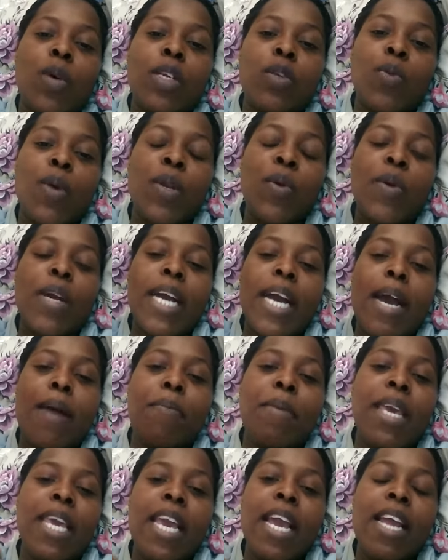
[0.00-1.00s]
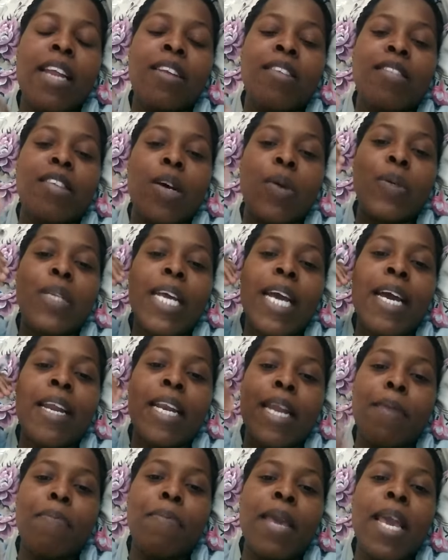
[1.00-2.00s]
When you come here in Saudi
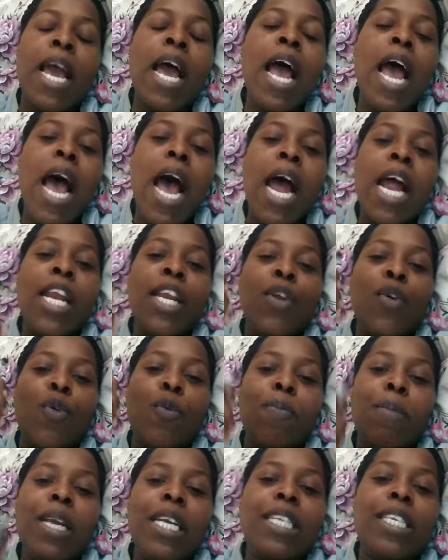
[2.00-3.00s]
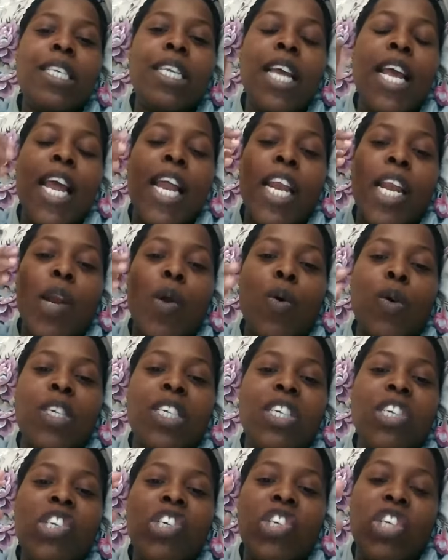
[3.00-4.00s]
Arabia and you meet
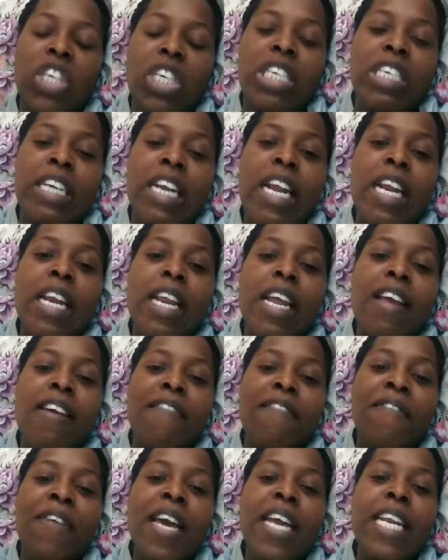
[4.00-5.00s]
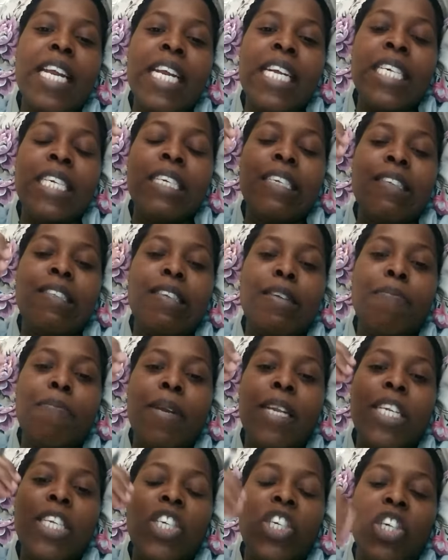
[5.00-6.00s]
naughty children, very
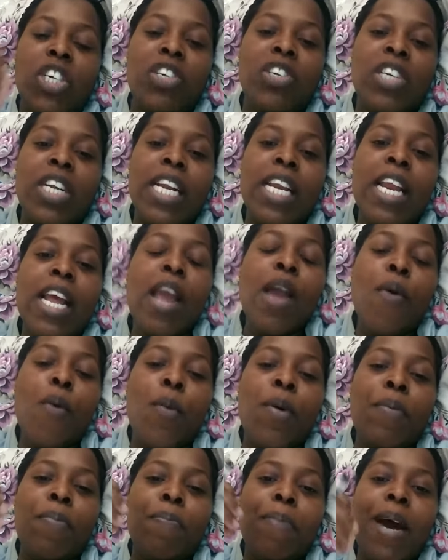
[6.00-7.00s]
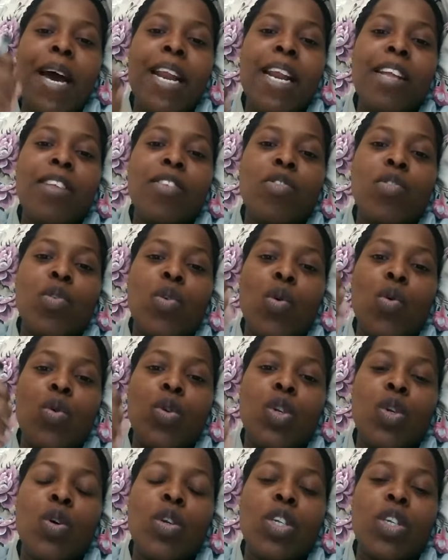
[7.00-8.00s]
indisciplined children, with parents who
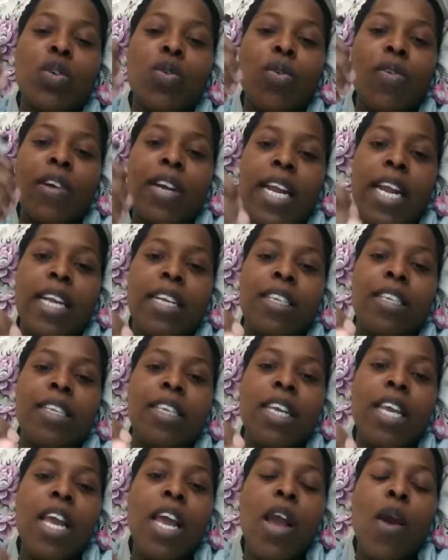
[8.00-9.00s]
don't correct,